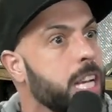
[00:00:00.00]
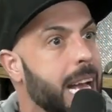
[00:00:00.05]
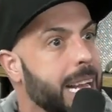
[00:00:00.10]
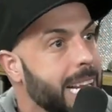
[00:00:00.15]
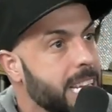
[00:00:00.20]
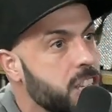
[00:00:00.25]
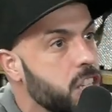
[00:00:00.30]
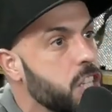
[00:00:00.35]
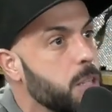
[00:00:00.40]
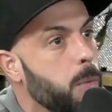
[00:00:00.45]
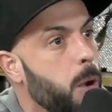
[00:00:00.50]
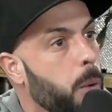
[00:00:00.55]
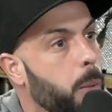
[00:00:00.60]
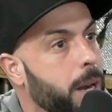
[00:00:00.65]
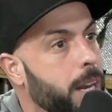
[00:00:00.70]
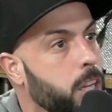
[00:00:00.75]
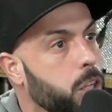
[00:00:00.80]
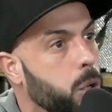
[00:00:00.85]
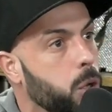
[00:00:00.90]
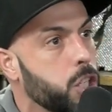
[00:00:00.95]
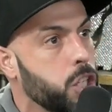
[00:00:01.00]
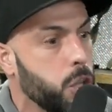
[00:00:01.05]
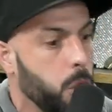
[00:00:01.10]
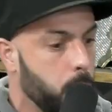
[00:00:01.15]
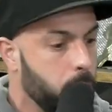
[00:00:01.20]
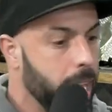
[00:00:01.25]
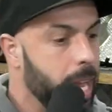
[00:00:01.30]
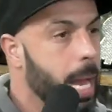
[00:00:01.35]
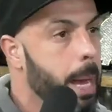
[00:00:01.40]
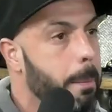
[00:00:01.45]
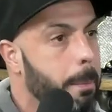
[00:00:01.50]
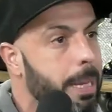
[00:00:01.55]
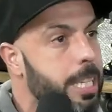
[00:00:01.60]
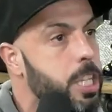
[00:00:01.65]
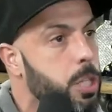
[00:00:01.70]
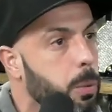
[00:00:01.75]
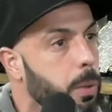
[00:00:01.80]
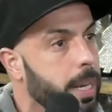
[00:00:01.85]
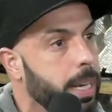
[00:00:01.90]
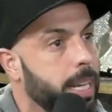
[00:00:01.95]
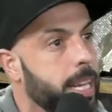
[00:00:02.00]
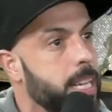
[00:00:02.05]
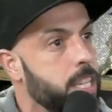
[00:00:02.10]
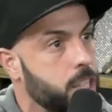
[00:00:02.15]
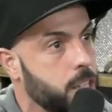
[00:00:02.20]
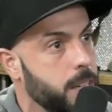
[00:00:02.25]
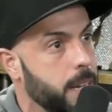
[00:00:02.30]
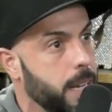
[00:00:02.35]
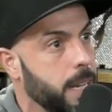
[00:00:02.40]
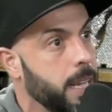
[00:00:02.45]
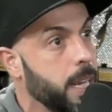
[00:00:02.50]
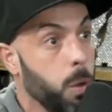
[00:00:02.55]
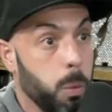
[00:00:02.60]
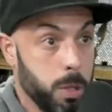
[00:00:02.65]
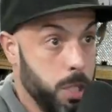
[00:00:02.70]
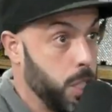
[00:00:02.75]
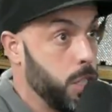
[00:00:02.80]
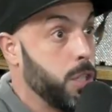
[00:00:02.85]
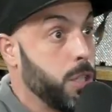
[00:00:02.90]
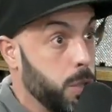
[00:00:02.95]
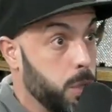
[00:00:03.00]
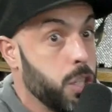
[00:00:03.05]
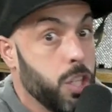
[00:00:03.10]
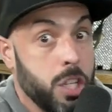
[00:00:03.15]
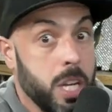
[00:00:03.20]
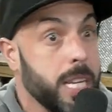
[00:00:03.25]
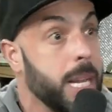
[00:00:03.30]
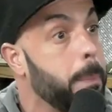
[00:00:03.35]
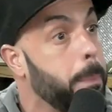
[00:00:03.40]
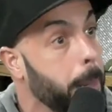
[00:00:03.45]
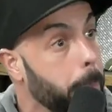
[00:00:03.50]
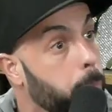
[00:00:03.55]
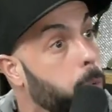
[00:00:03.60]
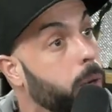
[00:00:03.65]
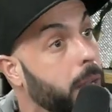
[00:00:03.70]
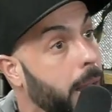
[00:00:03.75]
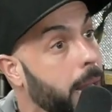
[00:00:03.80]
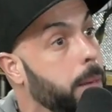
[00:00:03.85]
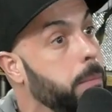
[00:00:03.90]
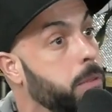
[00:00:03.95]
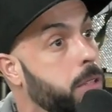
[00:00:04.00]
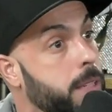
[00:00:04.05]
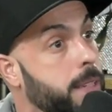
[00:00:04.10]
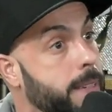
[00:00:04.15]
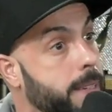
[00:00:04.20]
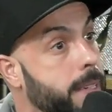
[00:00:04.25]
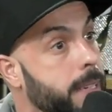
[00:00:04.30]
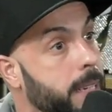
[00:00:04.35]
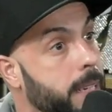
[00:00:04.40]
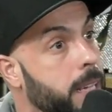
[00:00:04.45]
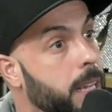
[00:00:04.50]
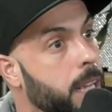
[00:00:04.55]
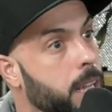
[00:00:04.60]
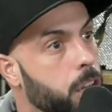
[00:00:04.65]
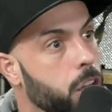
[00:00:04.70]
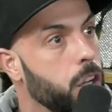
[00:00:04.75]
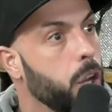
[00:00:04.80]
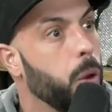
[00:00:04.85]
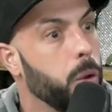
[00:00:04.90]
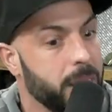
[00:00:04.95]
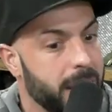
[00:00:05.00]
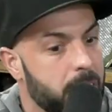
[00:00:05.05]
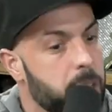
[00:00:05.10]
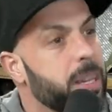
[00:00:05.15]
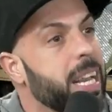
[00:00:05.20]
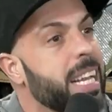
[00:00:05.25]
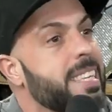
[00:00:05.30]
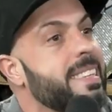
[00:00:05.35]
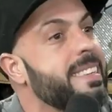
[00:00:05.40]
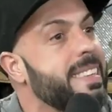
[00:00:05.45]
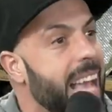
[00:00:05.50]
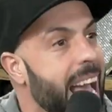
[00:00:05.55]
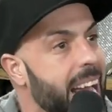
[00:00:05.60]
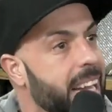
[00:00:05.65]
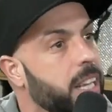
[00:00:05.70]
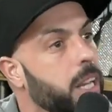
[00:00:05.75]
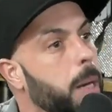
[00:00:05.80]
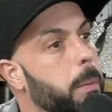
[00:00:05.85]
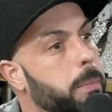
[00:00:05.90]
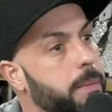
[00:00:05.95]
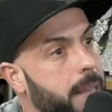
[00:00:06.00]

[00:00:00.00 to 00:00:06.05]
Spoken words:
And that's a smart way to do it. So in between his shit, which is shit that people came to see, you know, then you get stand-ups.